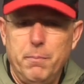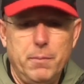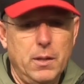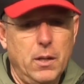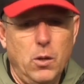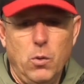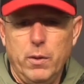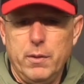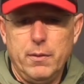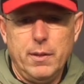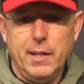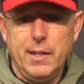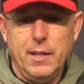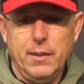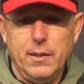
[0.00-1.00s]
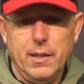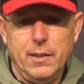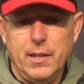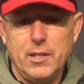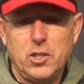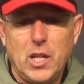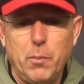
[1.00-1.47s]
you know, and
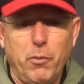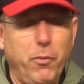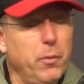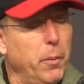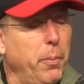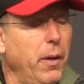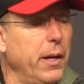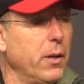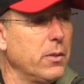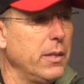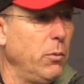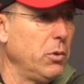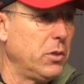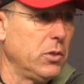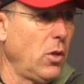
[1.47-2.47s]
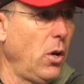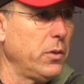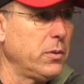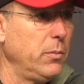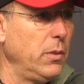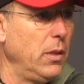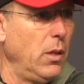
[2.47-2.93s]
that it's coming from the players, you know, which is
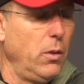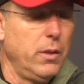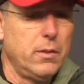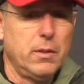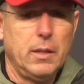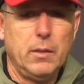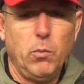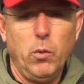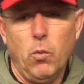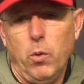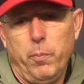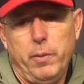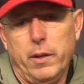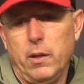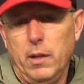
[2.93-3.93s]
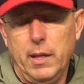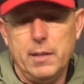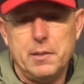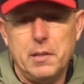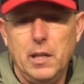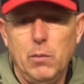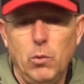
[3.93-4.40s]
awesome, you know, and we want
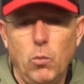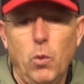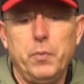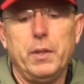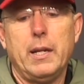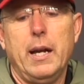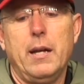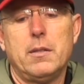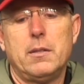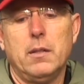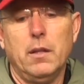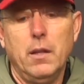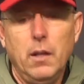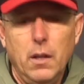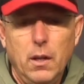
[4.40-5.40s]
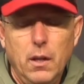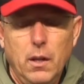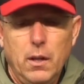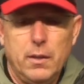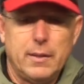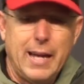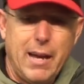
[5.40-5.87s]
player-led team. We want the guys
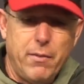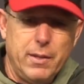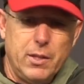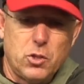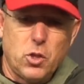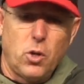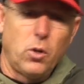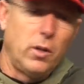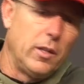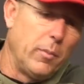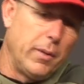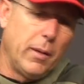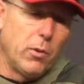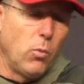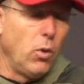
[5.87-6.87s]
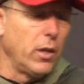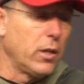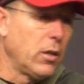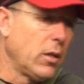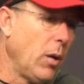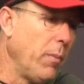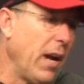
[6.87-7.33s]
to have it internally, to be able to want
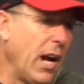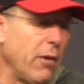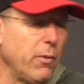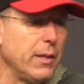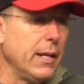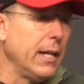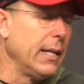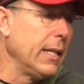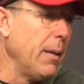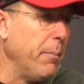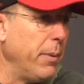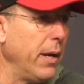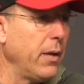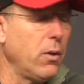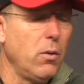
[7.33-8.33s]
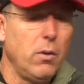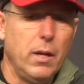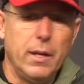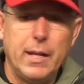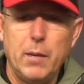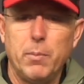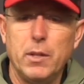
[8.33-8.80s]
to come every day to get better,
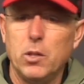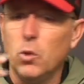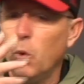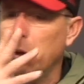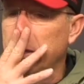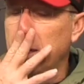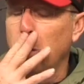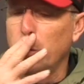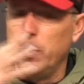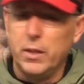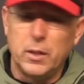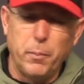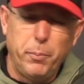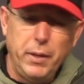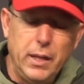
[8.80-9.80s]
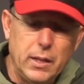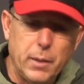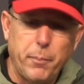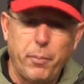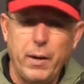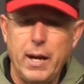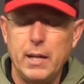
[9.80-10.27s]
and they've been doing that. We've been competing
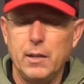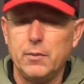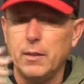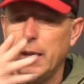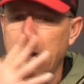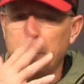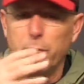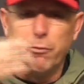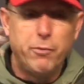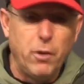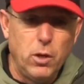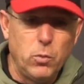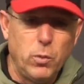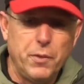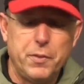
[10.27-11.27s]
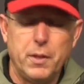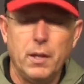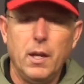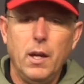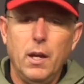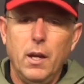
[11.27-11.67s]
in practice and having fun with it,